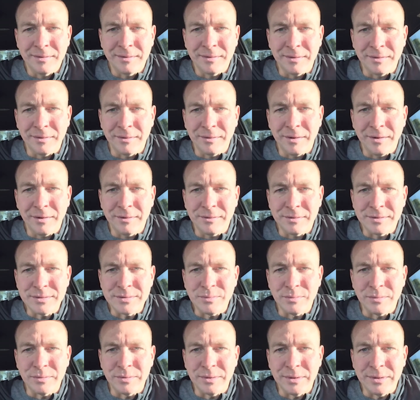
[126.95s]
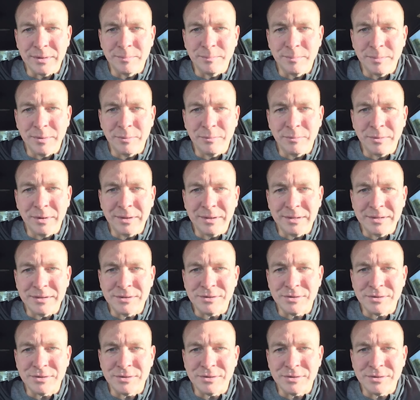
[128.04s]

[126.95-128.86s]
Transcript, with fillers: you know others would be willing to